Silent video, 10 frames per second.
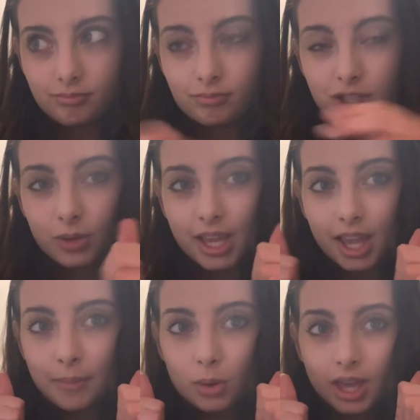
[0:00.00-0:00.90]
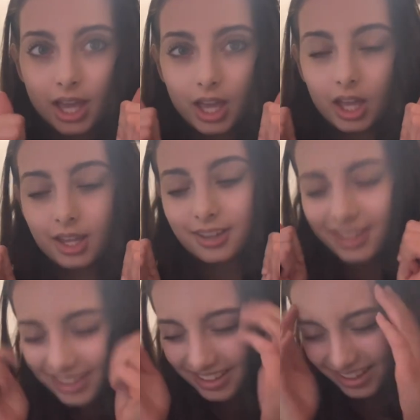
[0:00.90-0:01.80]
It's okay, I'm
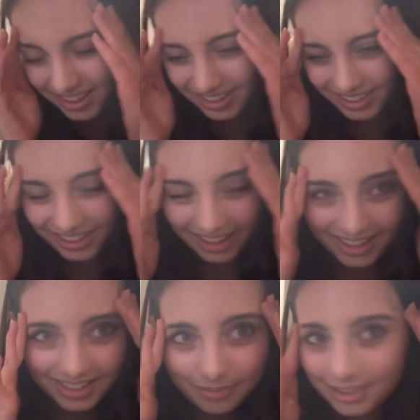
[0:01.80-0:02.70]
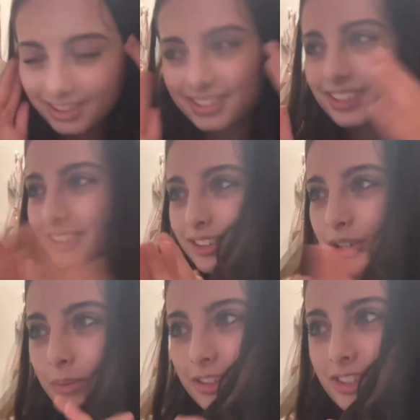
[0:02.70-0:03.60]
okay. Guys, I've been listening to
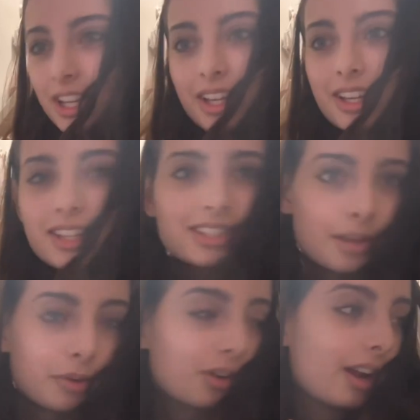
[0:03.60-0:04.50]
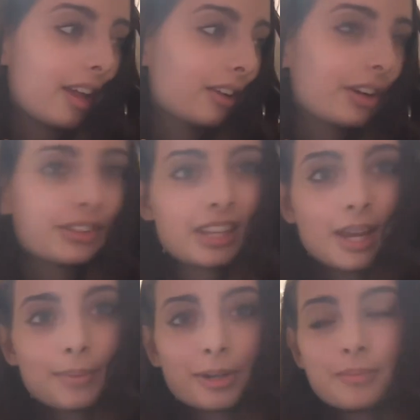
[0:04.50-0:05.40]
too much Tate McRae and
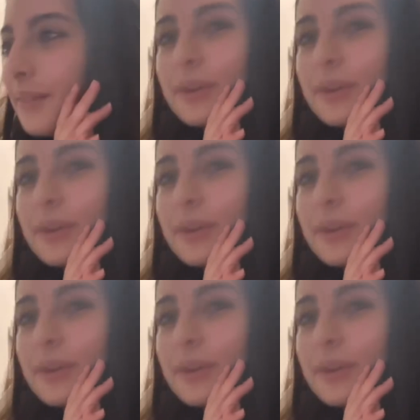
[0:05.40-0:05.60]
Gracie Abrams.